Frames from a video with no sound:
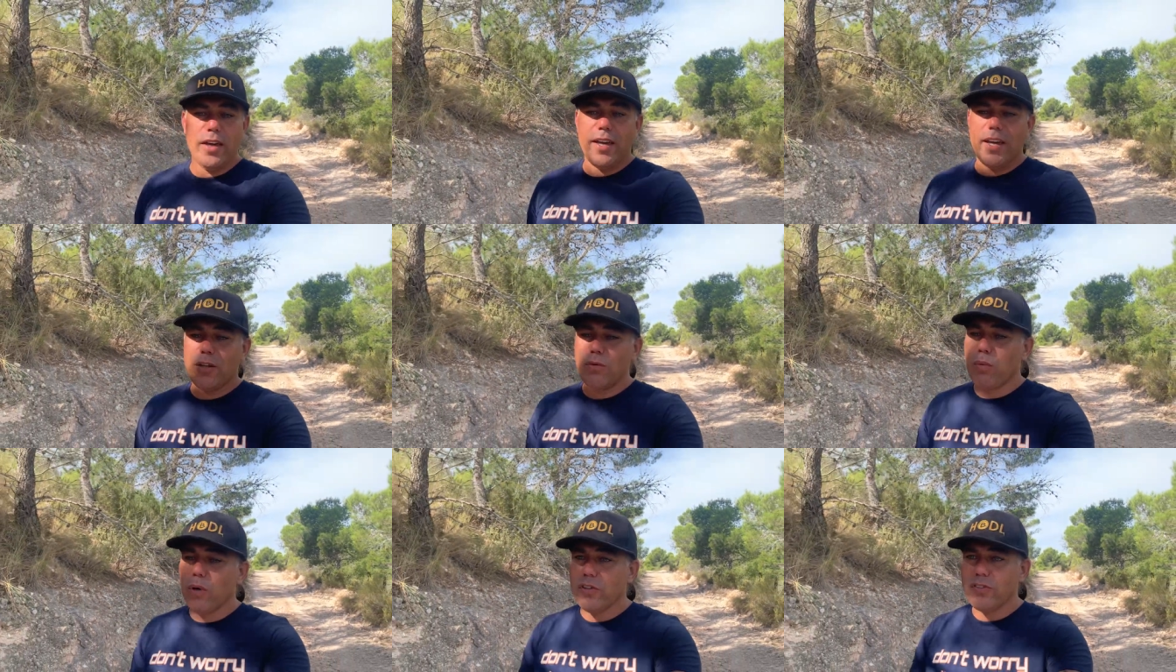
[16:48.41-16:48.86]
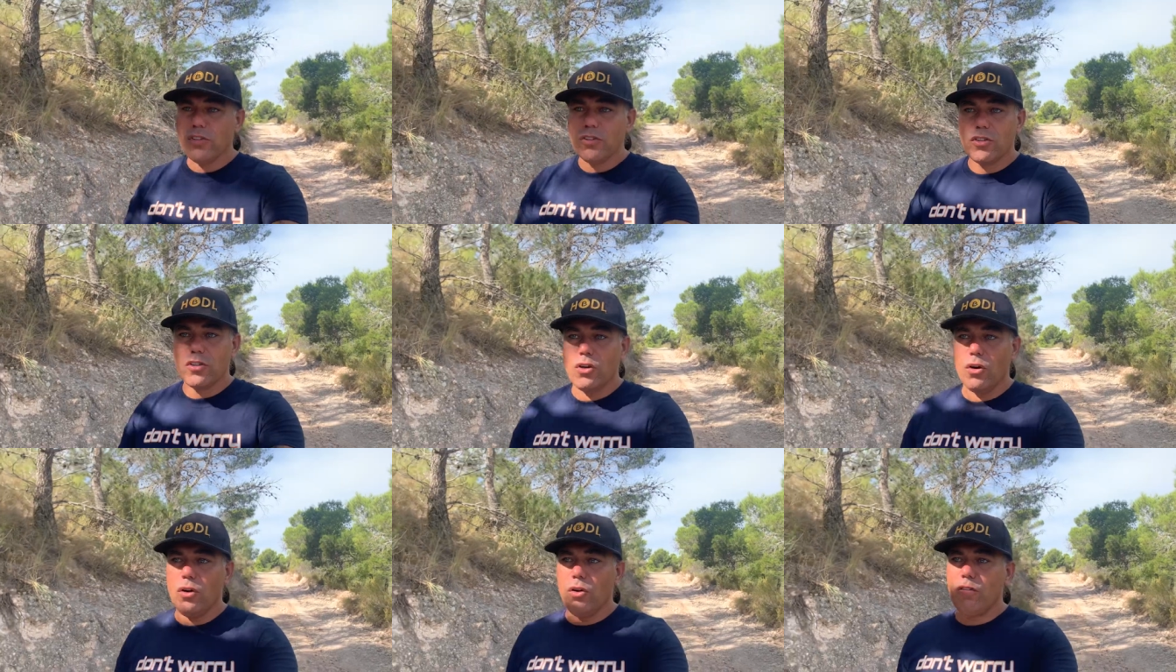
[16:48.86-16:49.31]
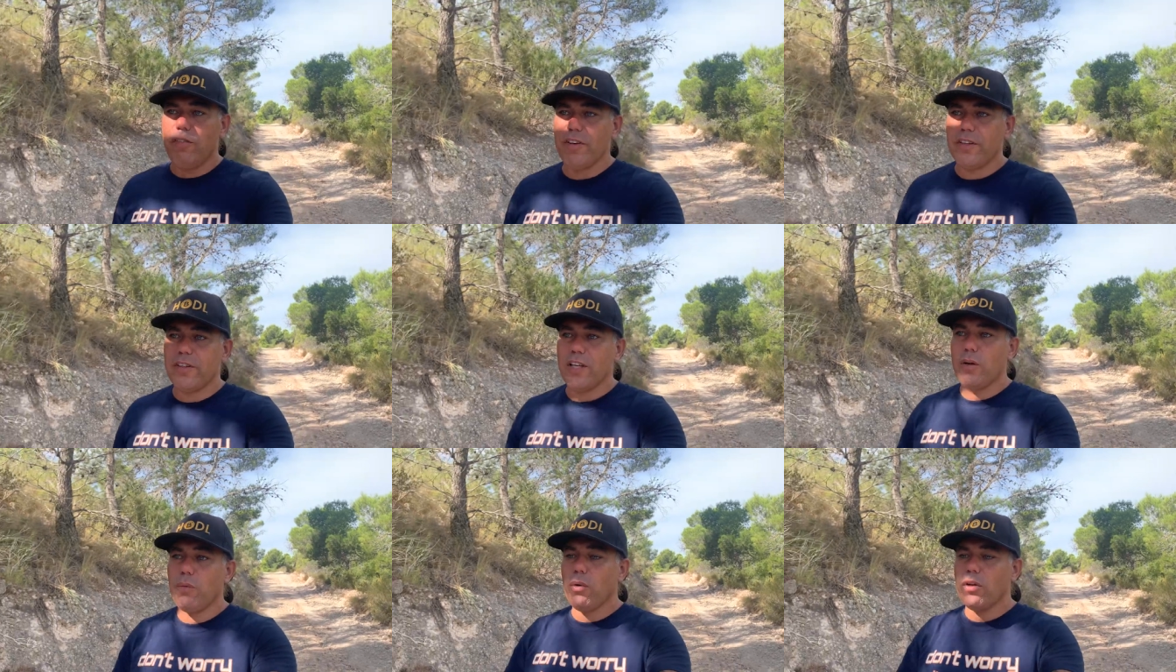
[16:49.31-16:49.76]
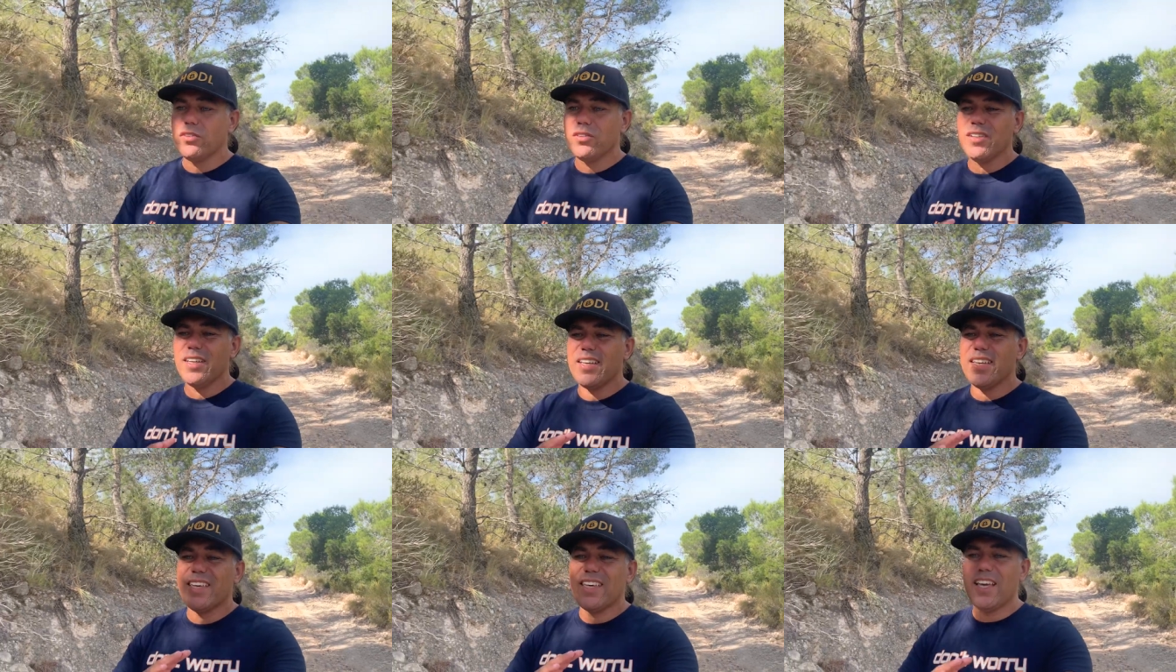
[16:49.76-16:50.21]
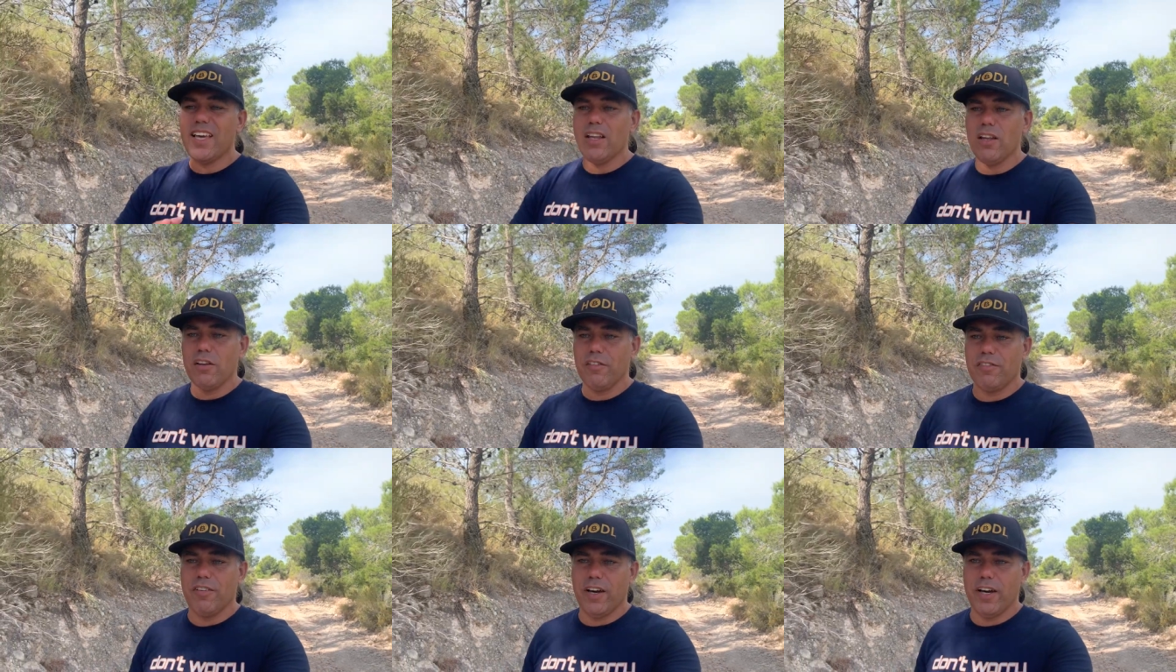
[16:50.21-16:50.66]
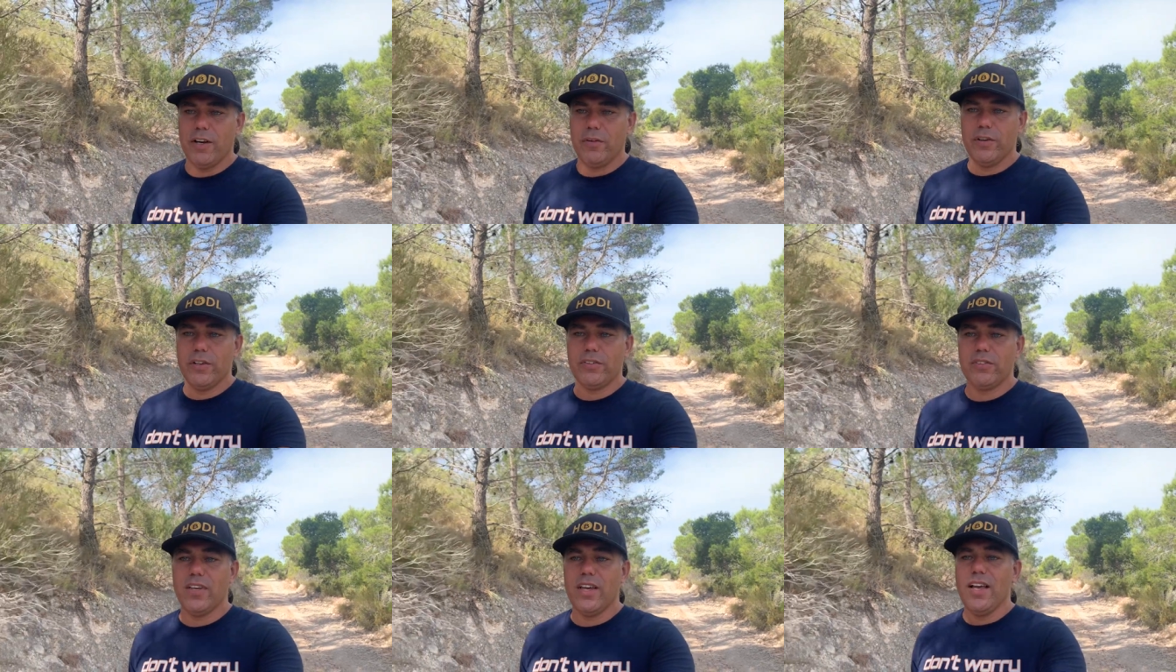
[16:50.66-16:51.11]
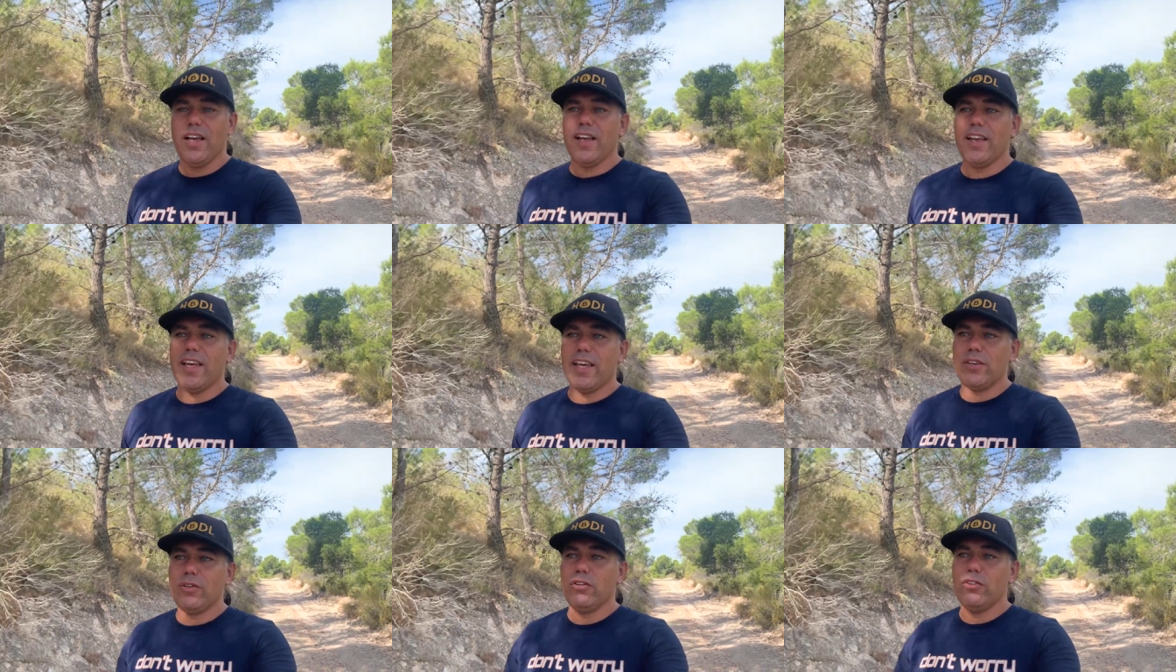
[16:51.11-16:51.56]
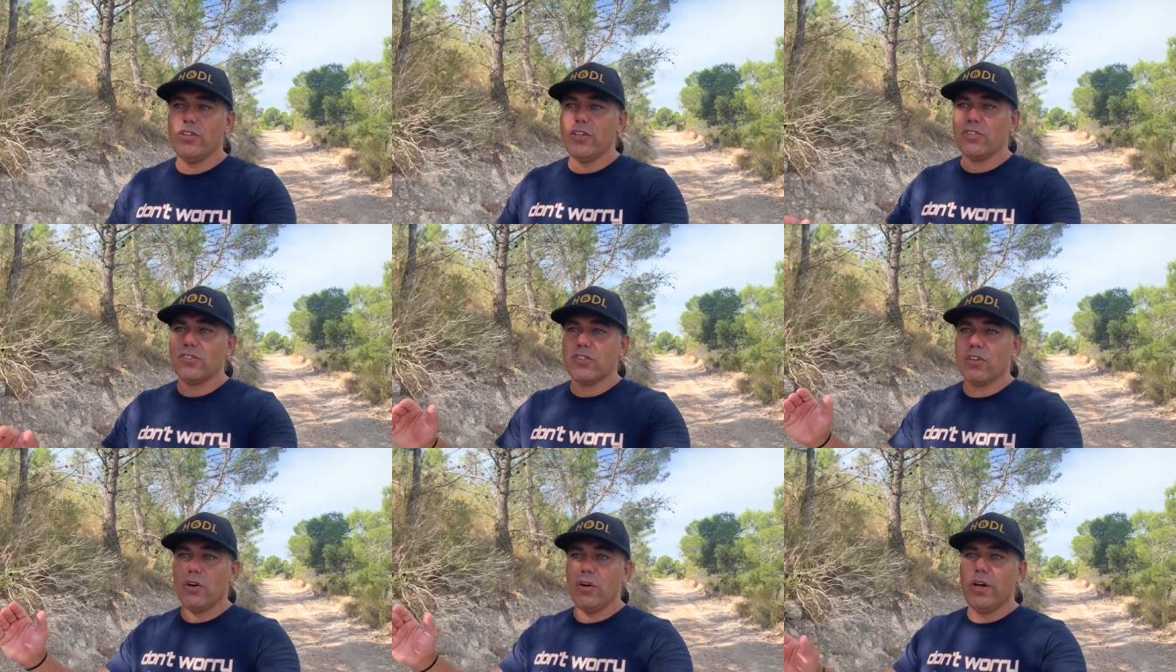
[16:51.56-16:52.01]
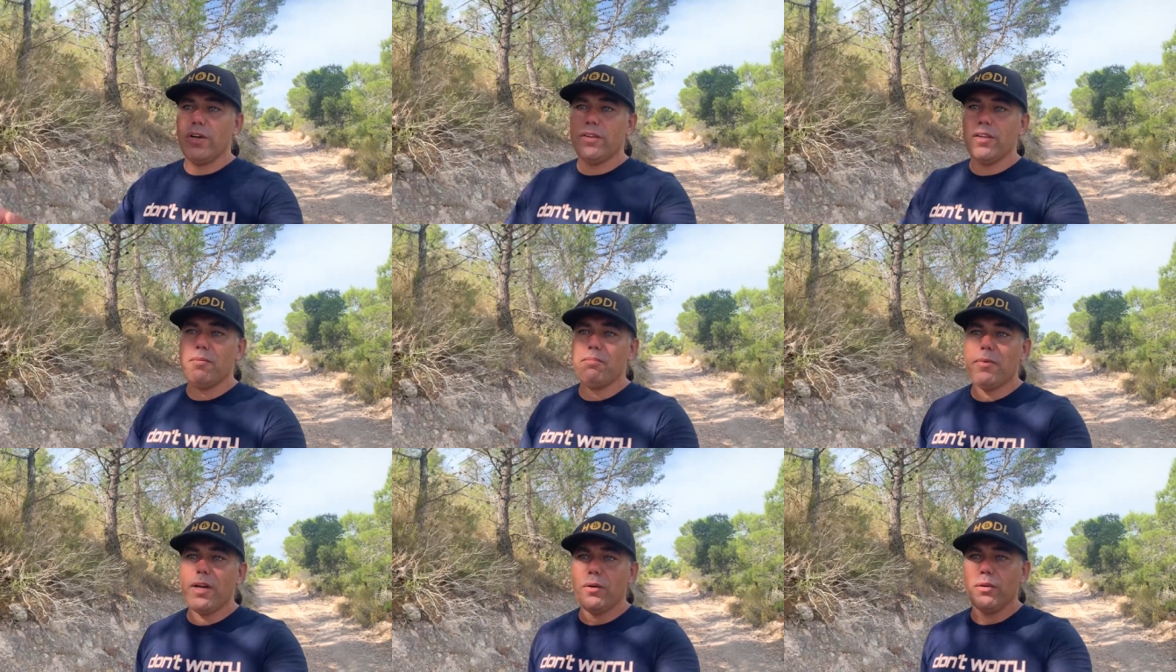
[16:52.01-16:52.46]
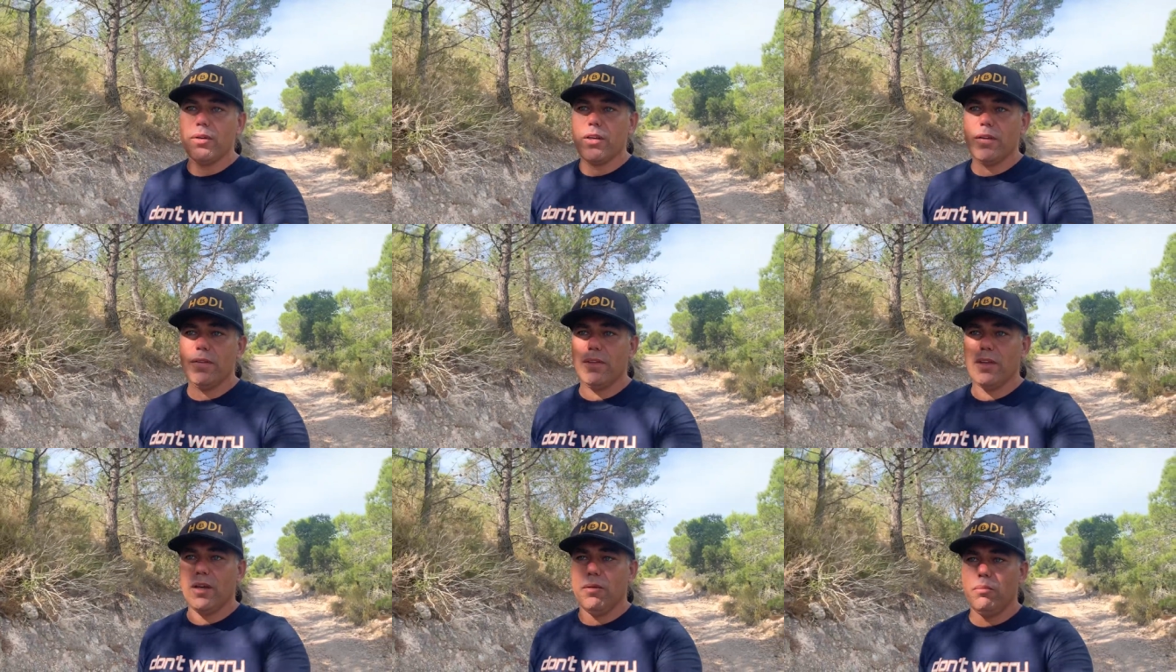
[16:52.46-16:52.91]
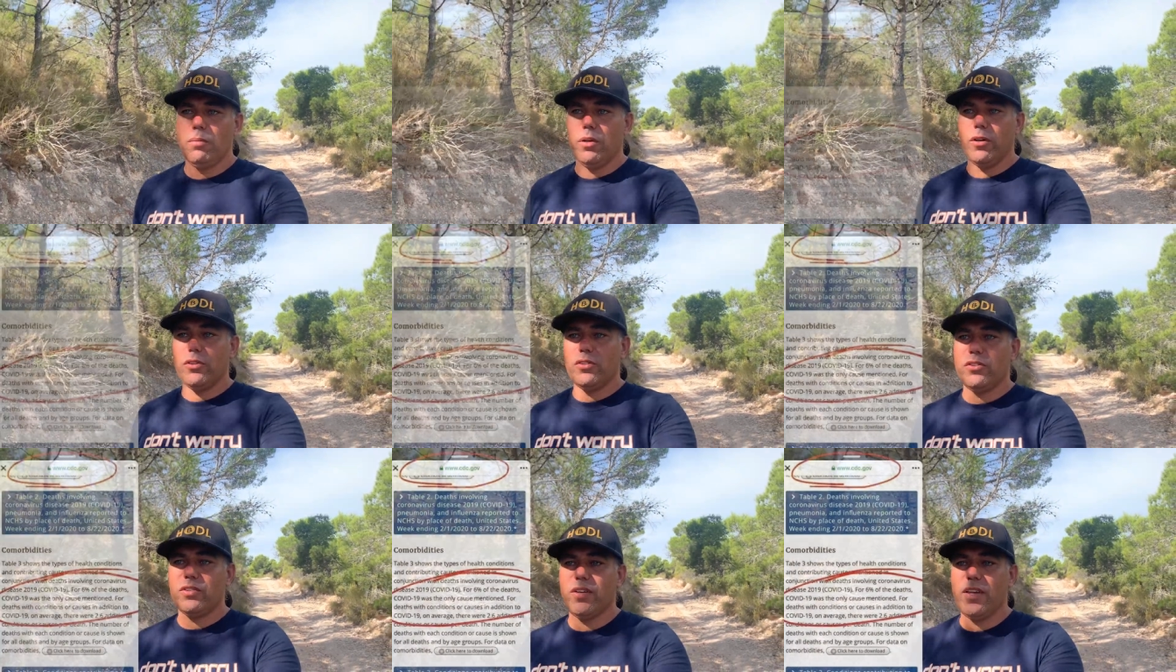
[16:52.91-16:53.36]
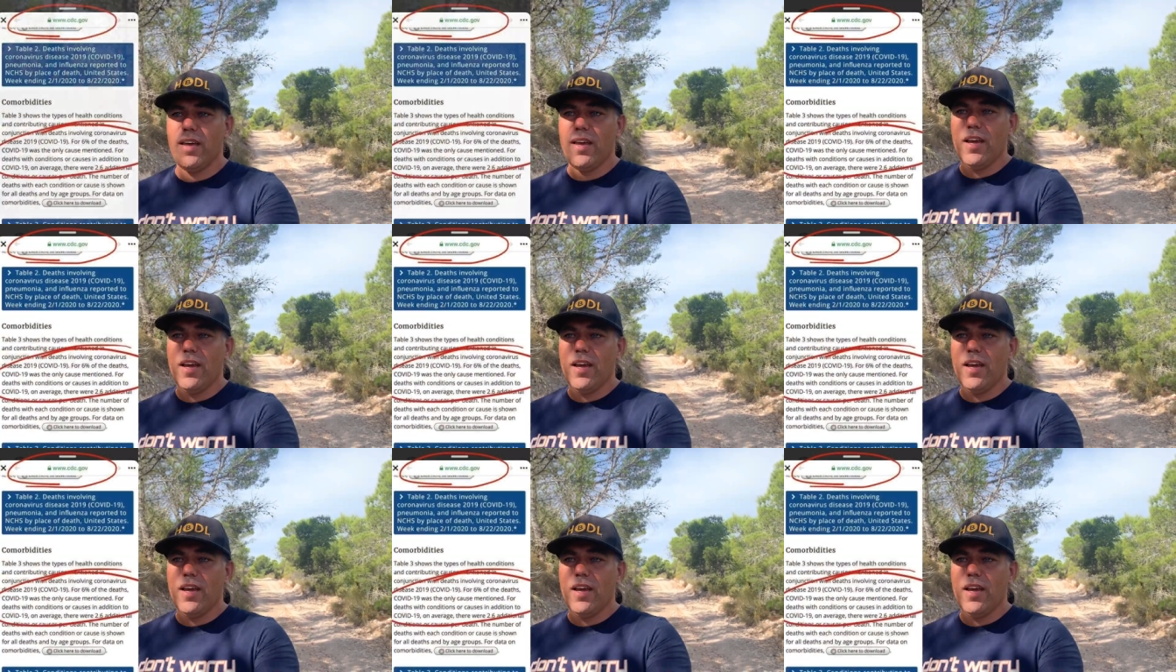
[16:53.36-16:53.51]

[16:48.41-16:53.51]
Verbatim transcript: It wasn't COVID, it wasn't a killer virus like you just saw in the American numbers.